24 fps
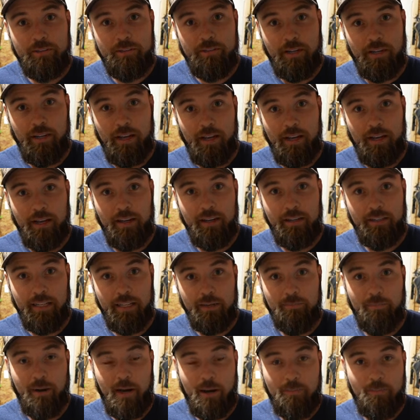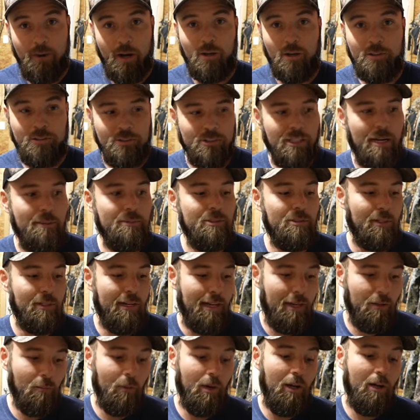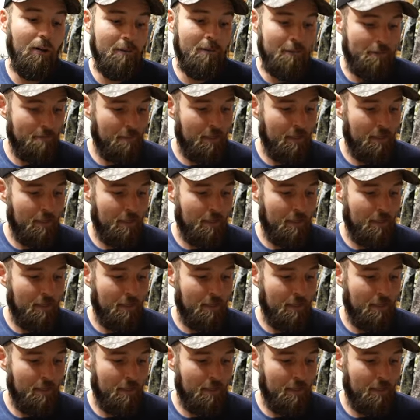to get my buckle straps around. Well,